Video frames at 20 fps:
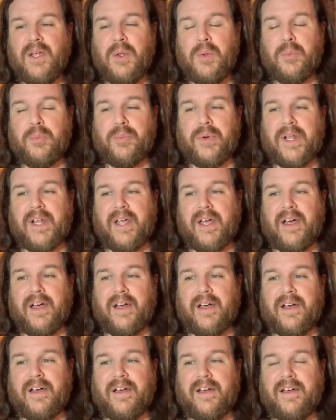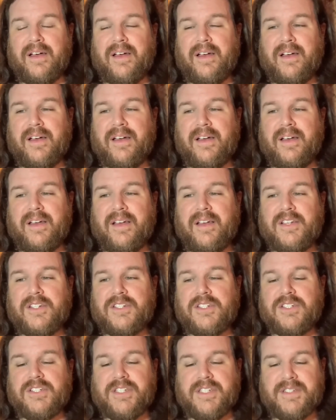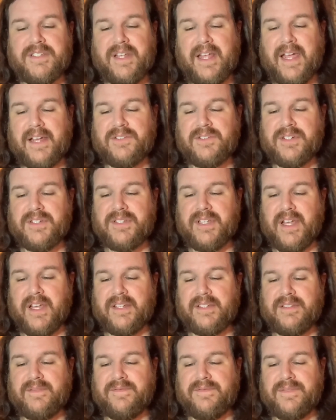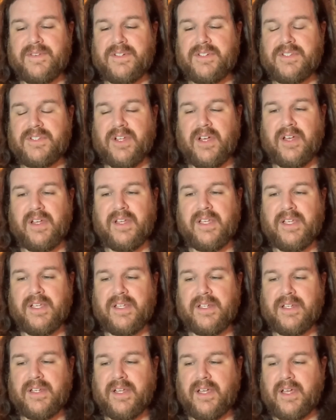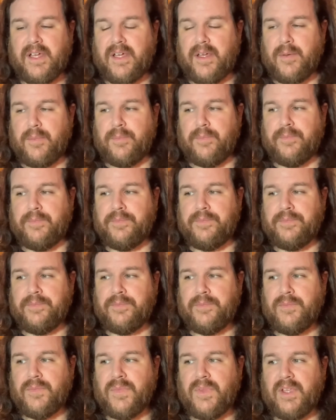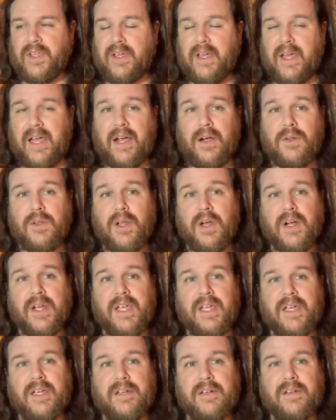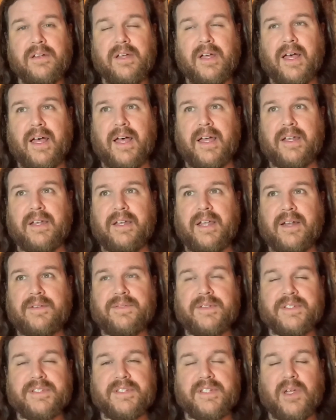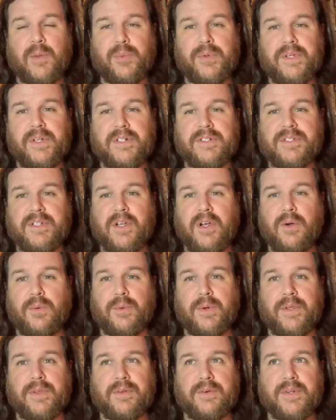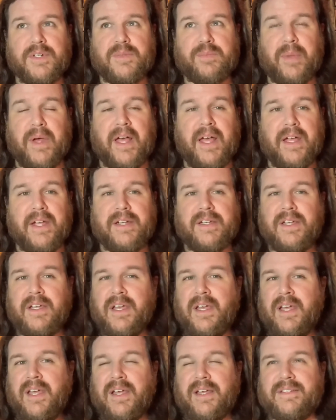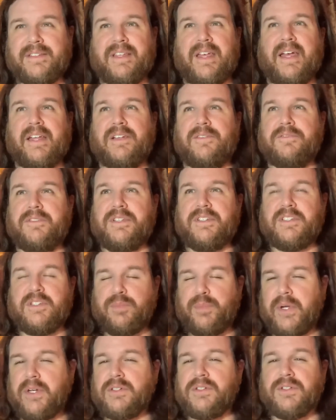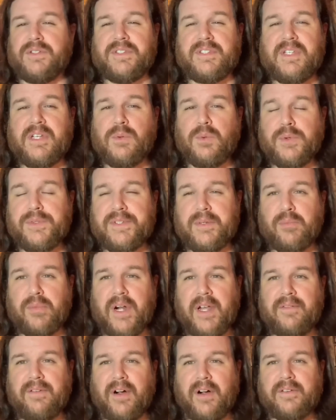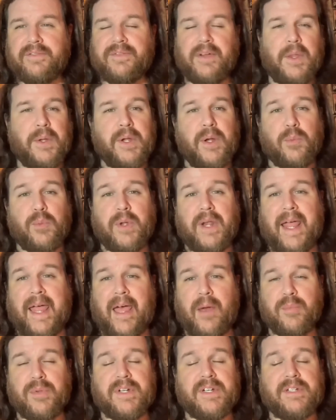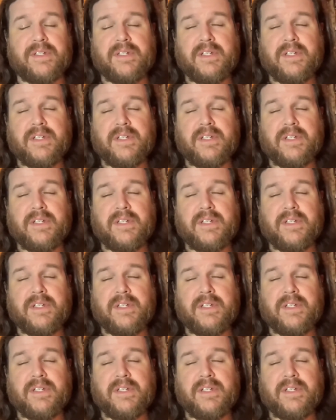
But she's an actress I first saw in Outlaw King on Netflix a couple years ago with Chris Pine as kind of the spiritual sequel to Braveheart, following up what happened